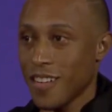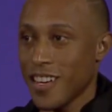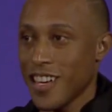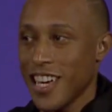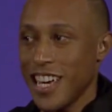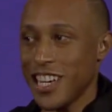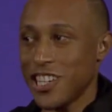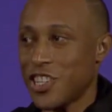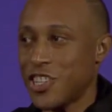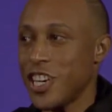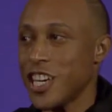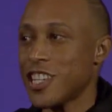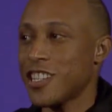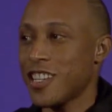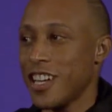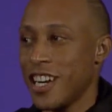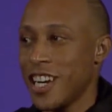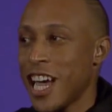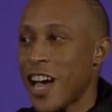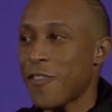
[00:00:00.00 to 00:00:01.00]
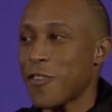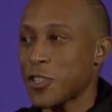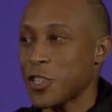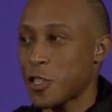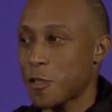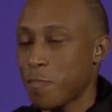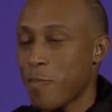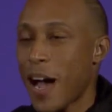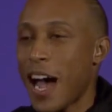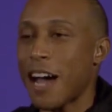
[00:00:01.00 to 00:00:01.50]
It's just another
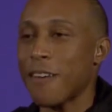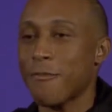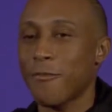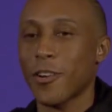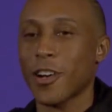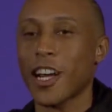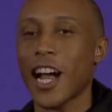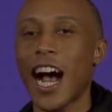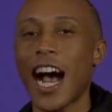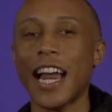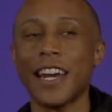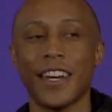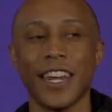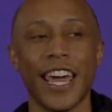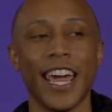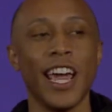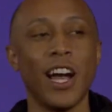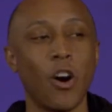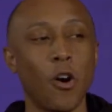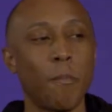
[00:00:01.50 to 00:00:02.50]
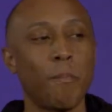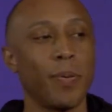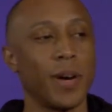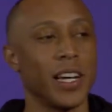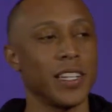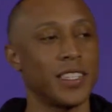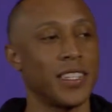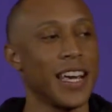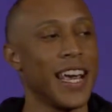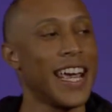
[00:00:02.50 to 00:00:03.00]
spot for God to help
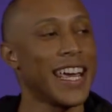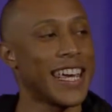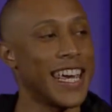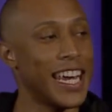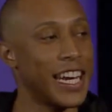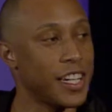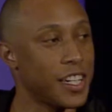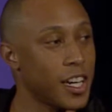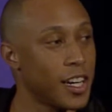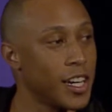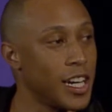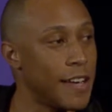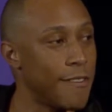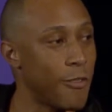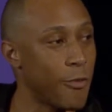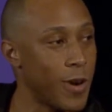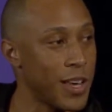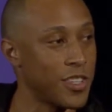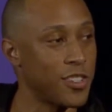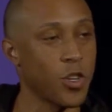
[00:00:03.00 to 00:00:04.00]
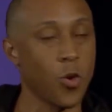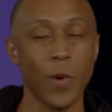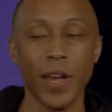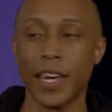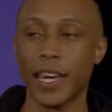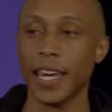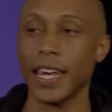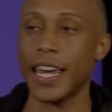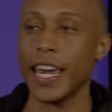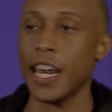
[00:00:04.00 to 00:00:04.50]
us get deliverance so we
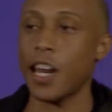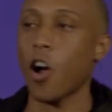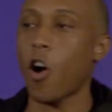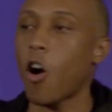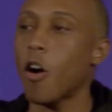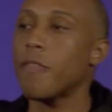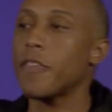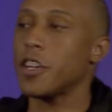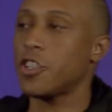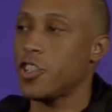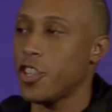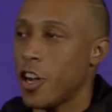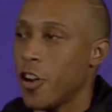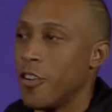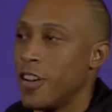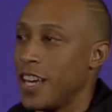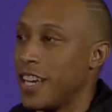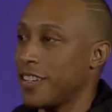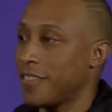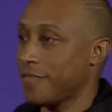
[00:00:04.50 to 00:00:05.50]
can get on the journey.